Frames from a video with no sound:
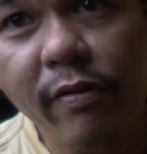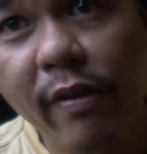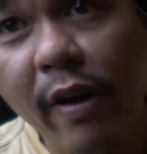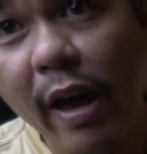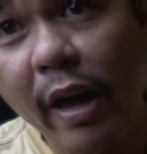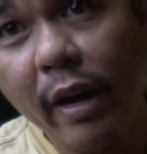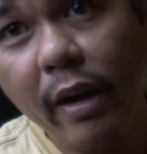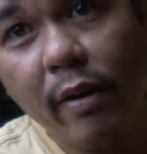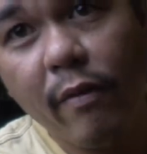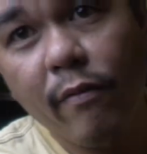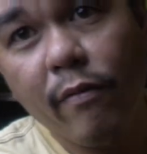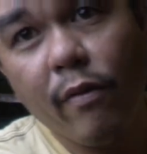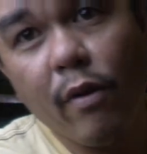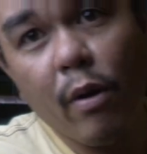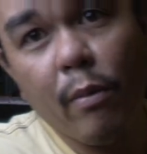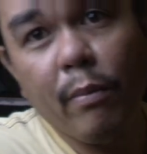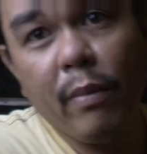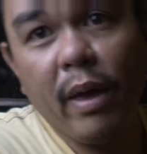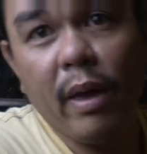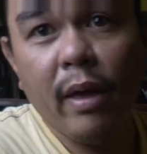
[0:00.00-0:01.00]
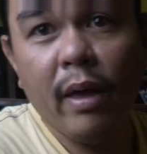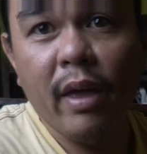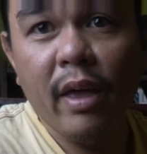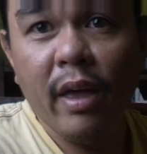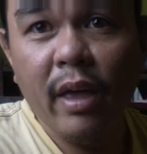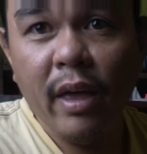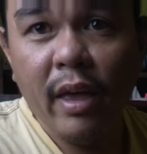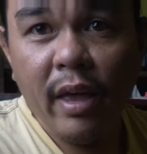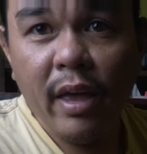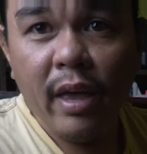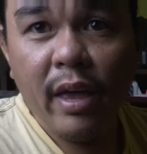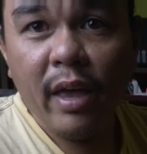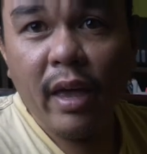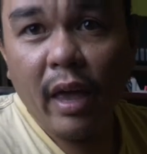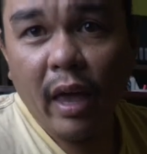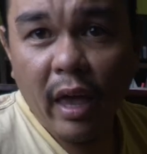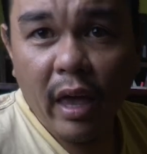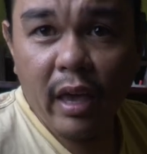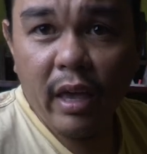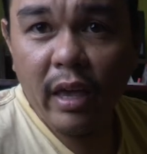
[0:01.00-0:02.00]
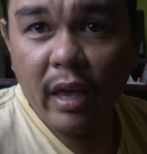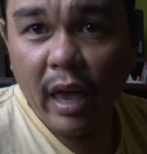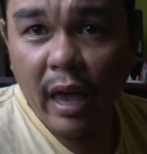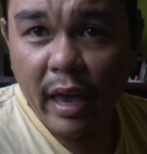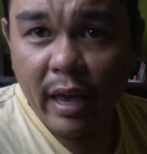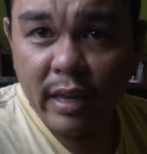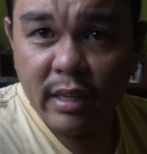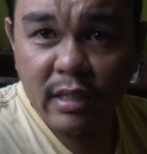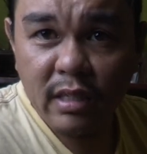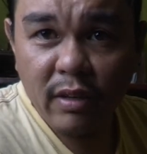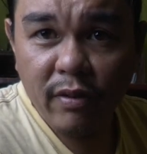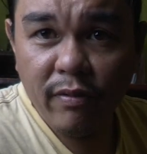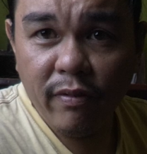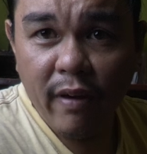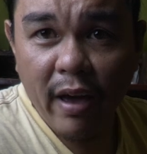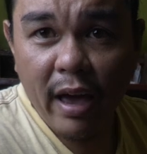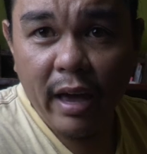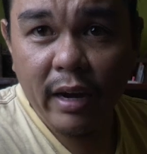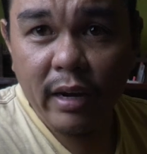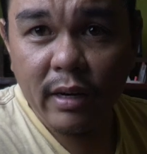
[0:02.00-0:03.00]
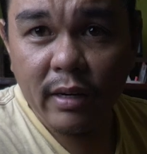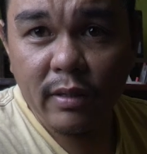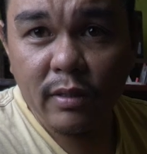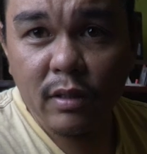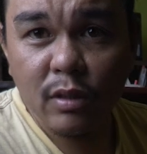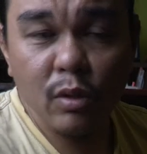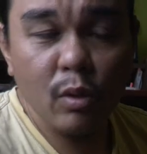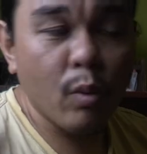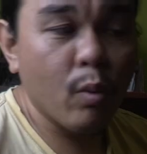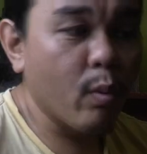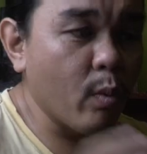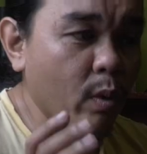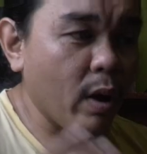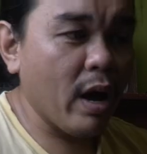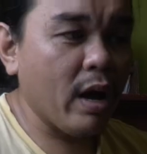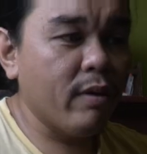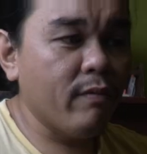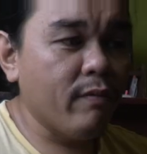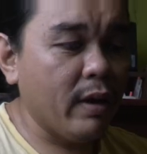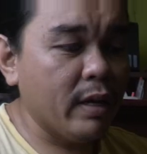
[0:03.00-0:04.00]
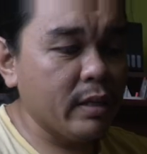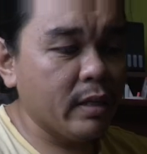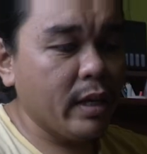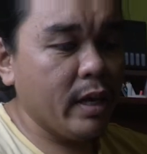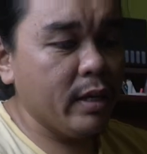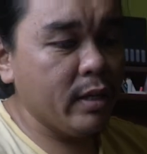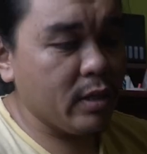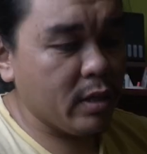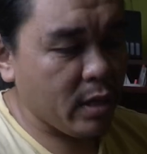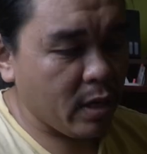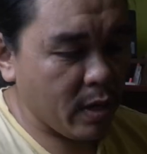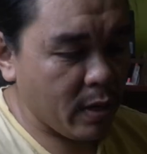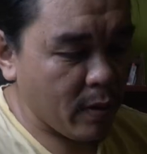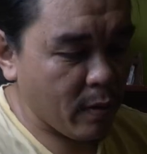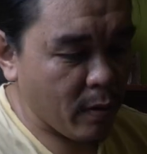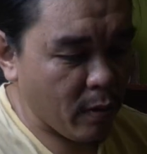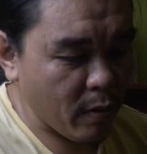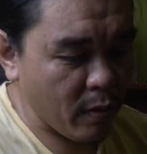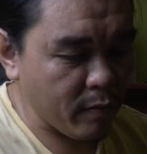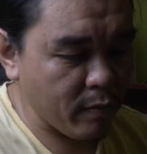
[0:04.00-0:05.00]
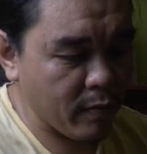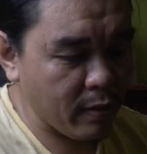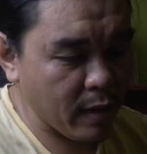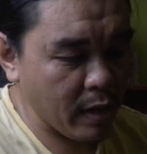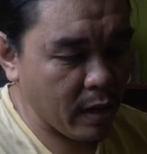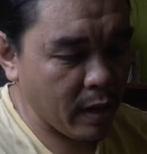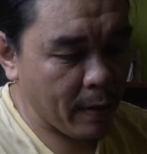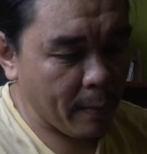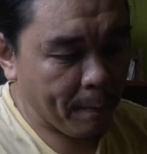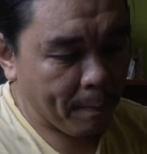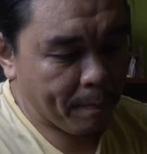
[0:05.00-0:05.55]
fan from a AC fan. So advantage of the